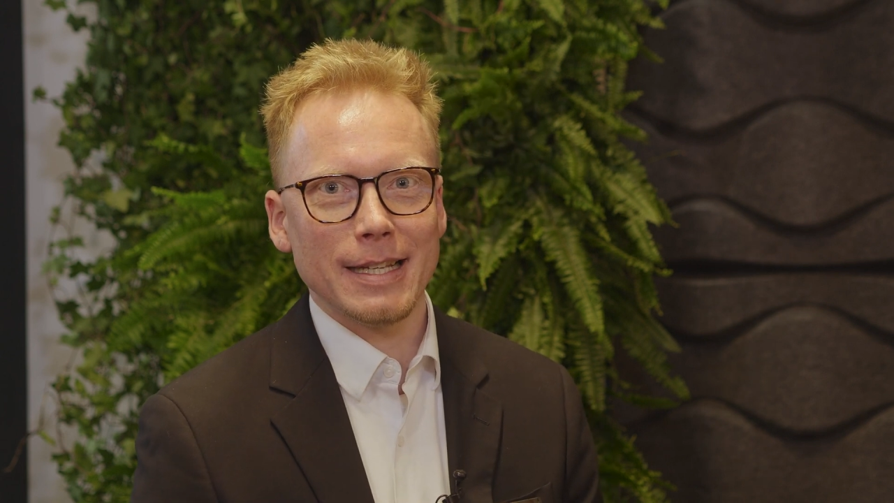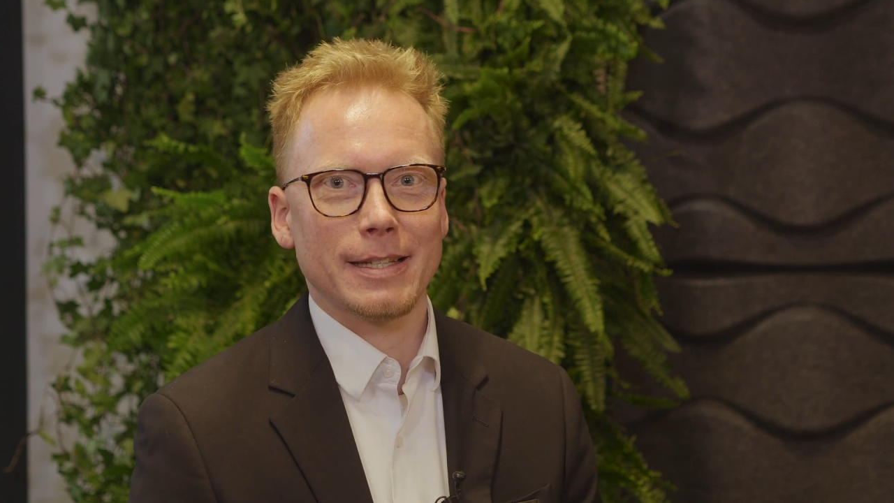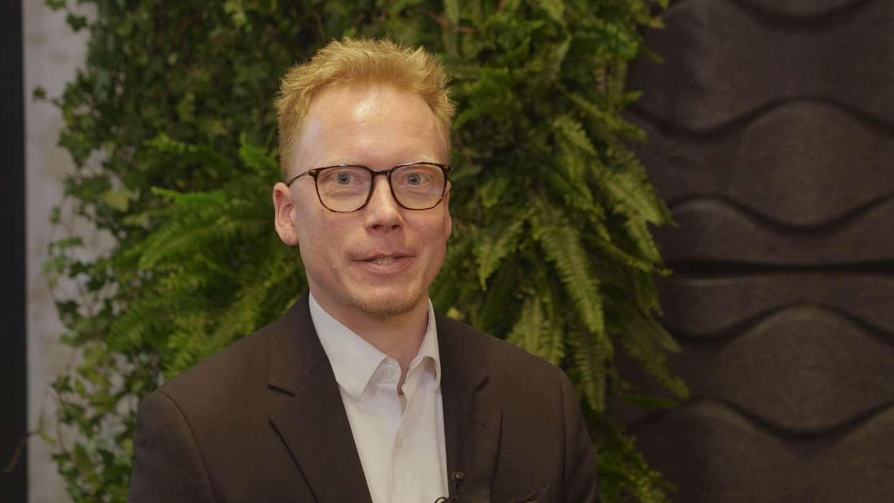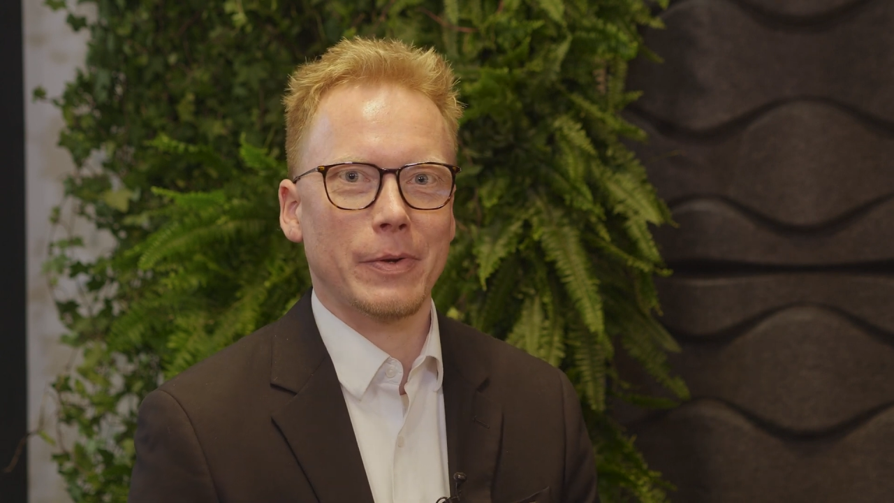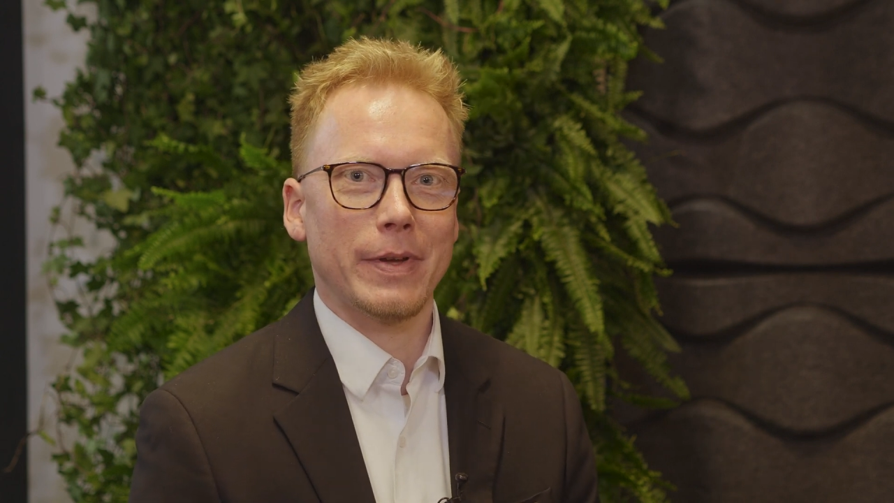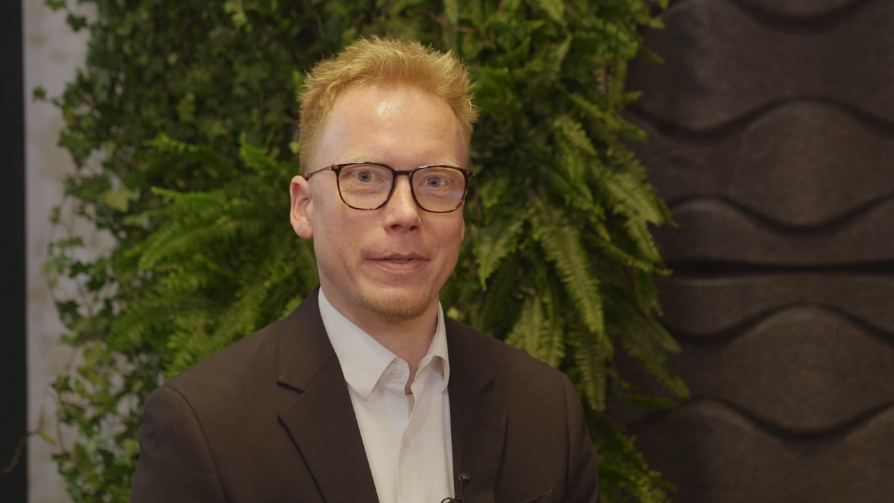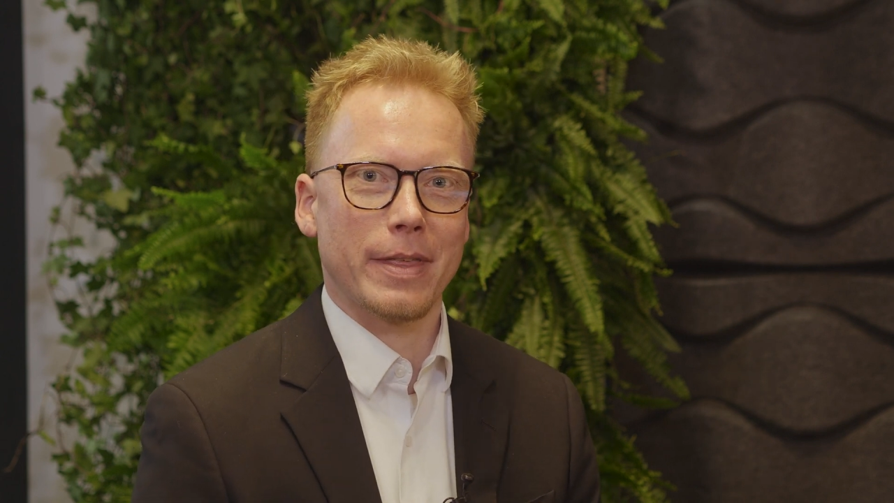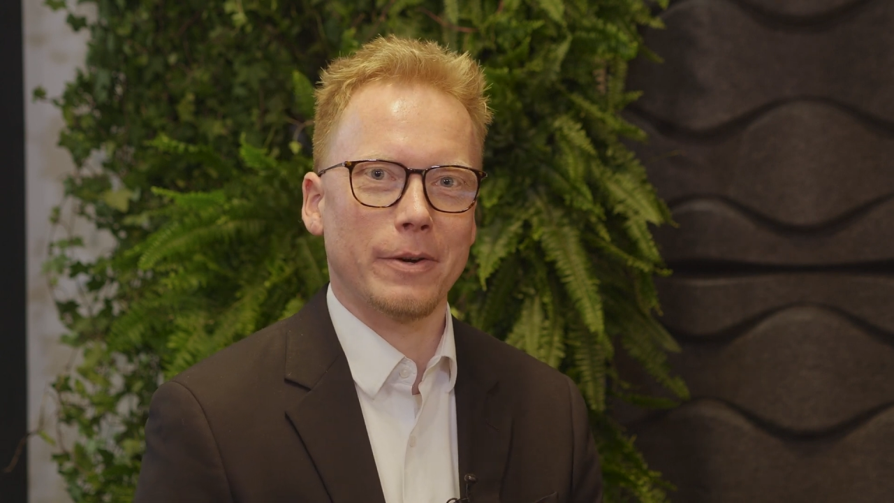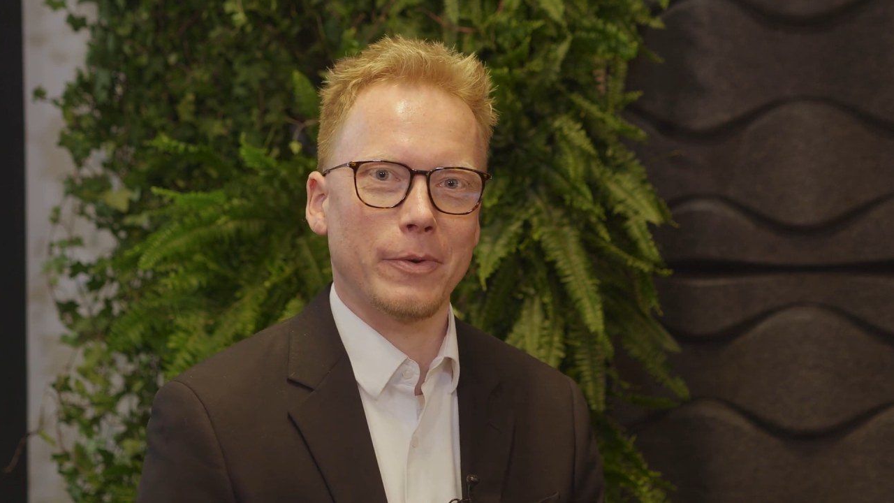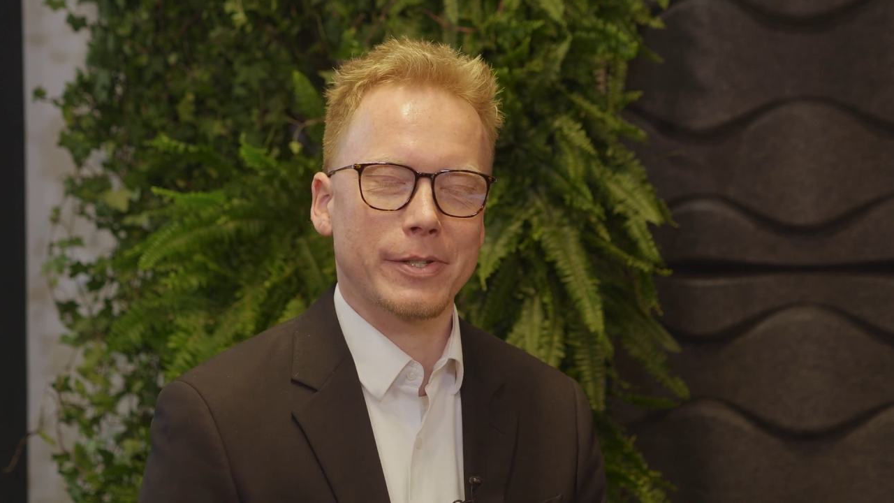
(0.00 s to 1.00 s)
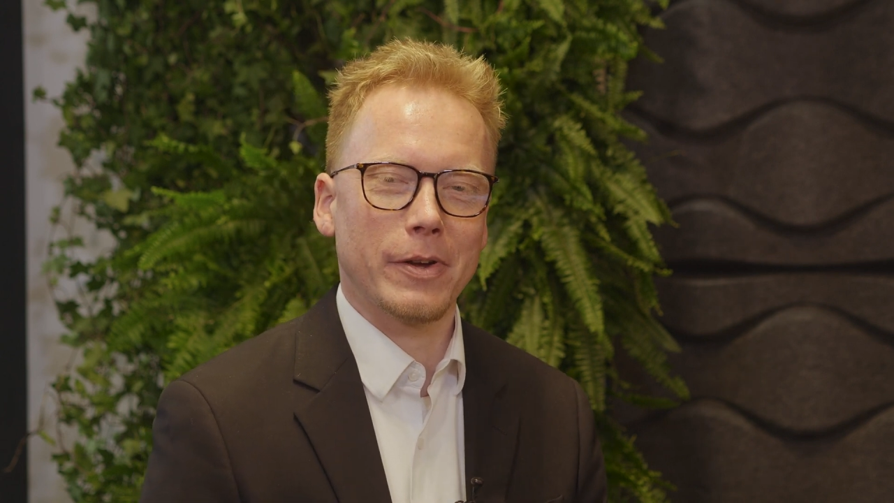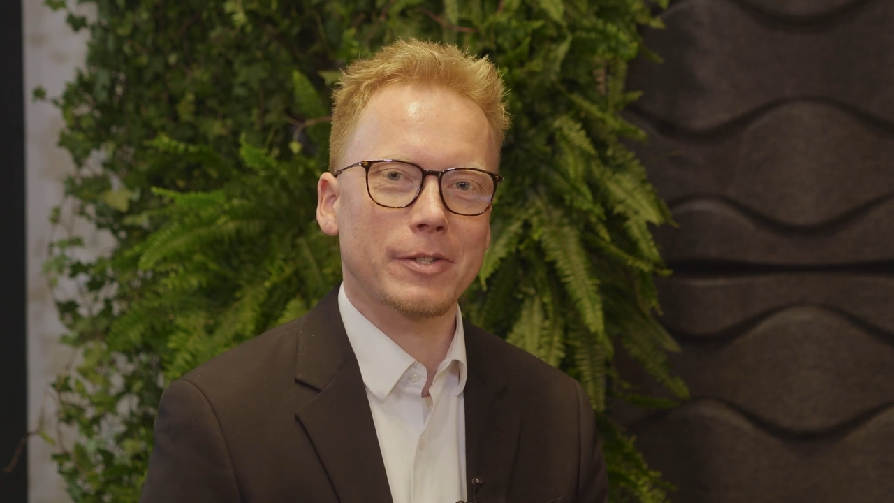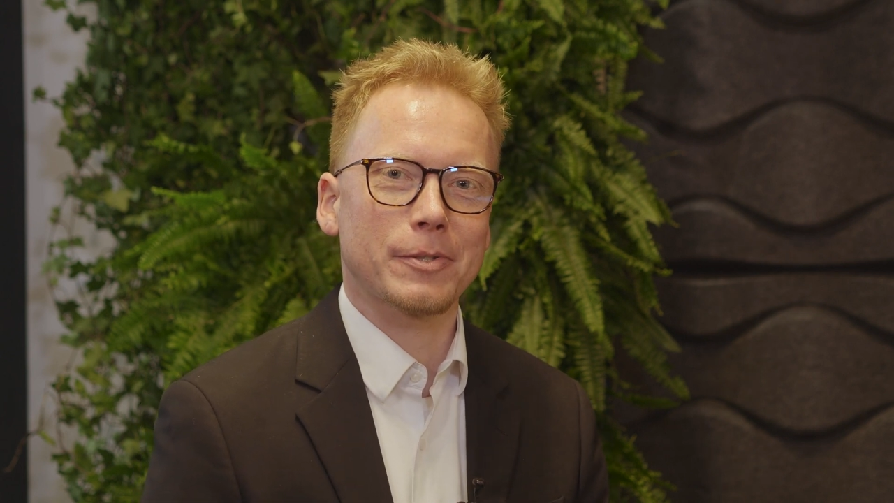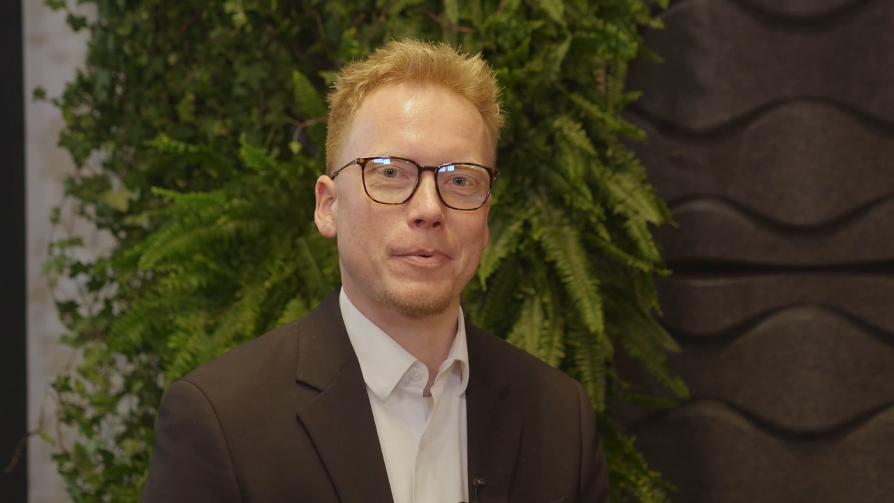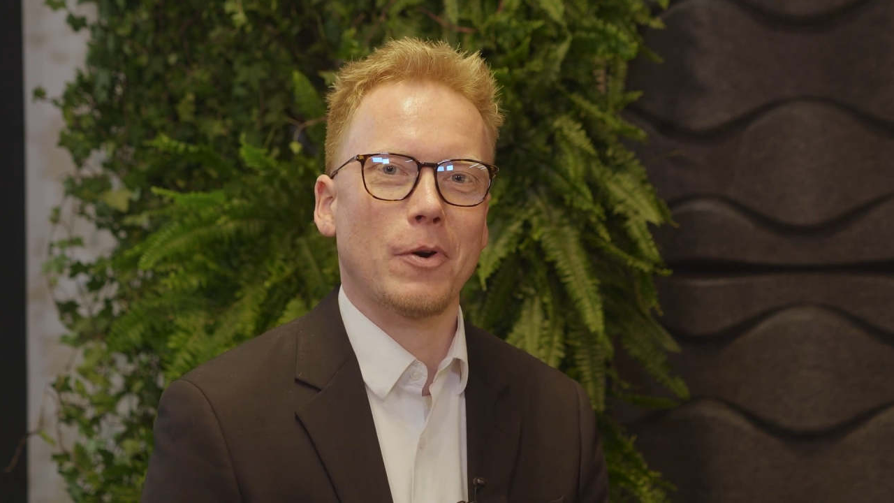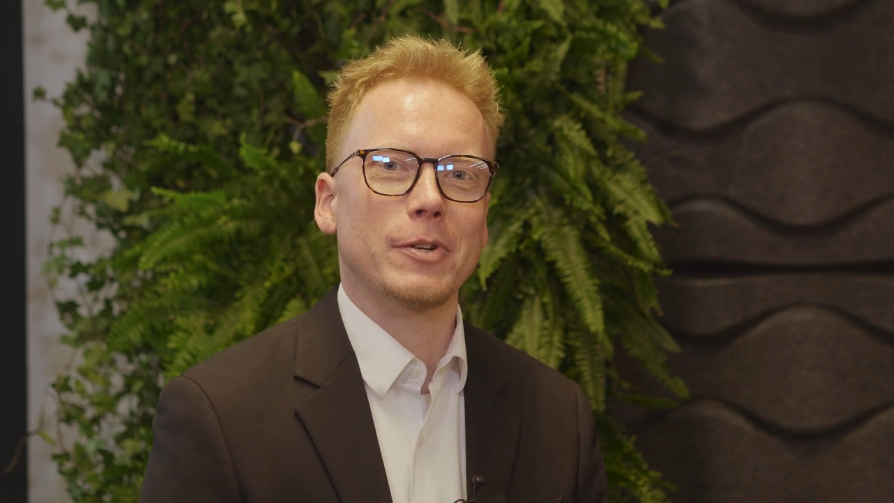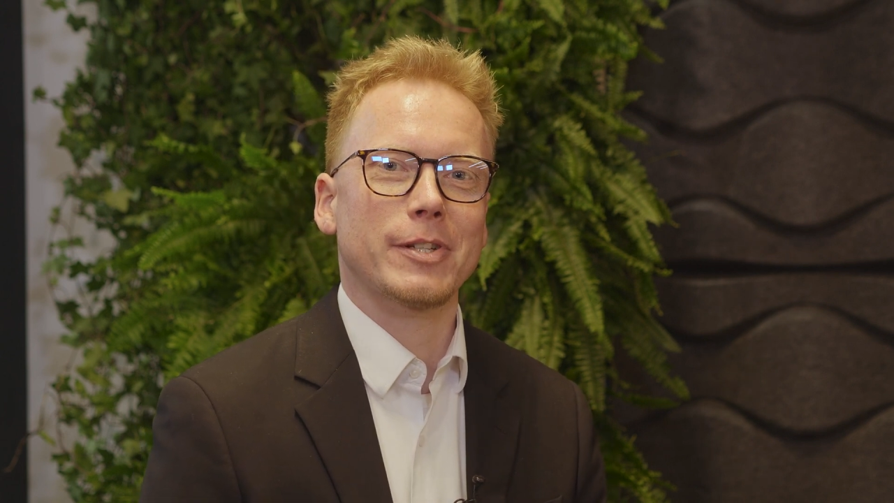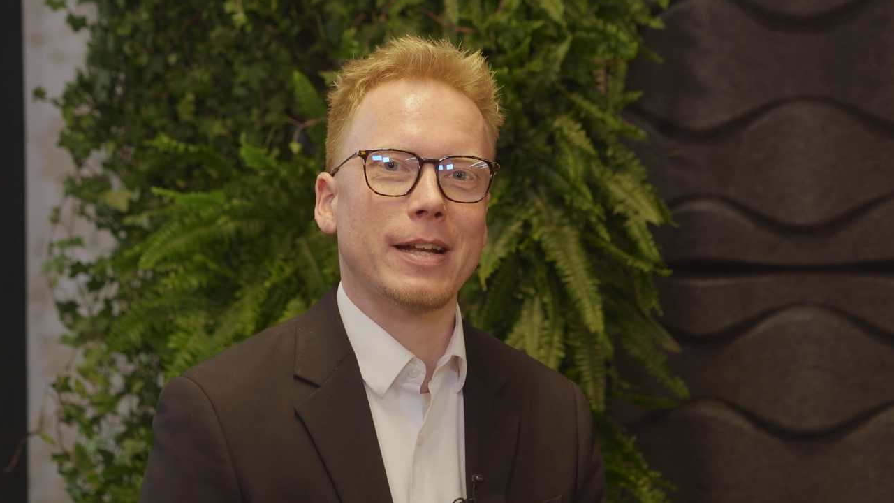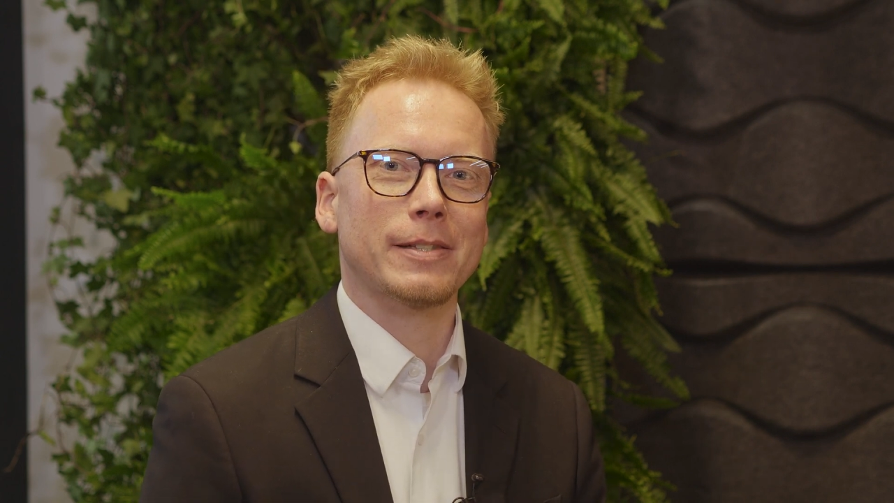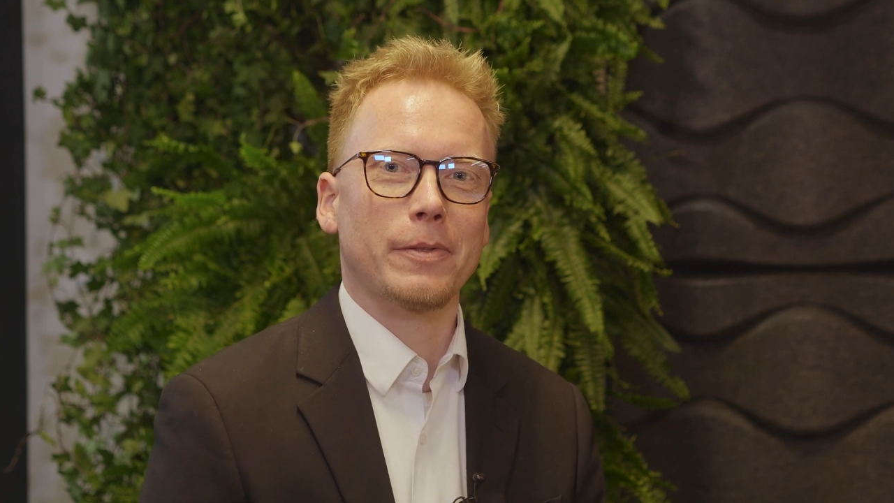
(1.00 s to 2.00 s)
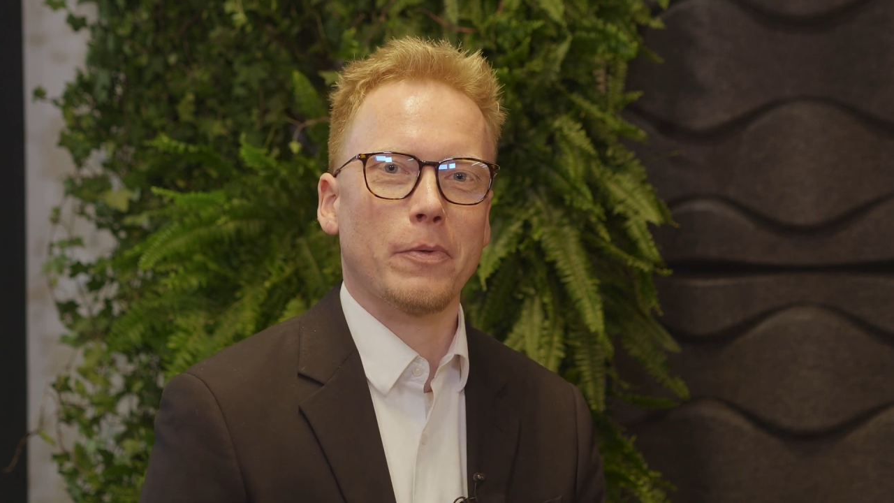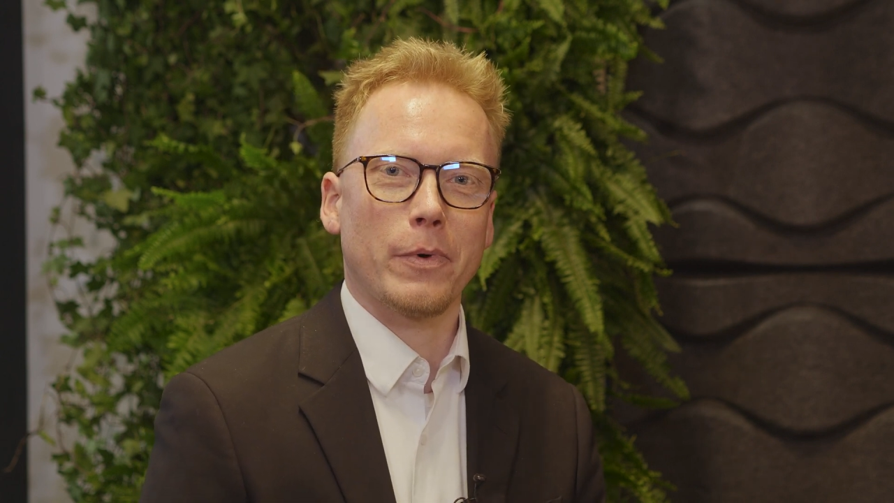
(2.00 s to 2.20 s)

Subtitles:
is doing the research projects